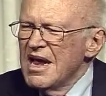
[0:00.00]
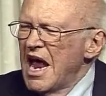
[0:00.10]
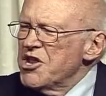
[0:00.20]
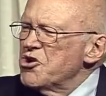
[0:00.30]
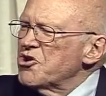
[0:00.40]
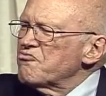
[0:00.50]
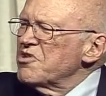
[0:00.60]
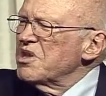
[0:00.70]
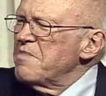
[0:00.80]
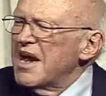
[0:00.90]
And you could
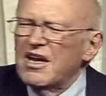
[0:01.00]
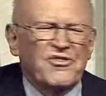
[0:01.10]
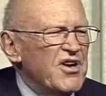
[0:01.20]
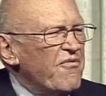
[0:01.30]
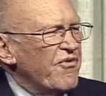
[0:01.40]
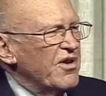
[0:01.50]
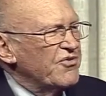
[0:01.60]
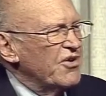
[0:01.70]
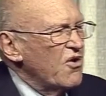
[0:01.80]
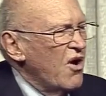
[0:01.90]
really make a difference
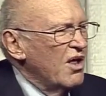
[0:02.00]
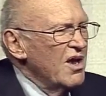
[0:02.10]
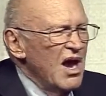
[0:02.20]
in all.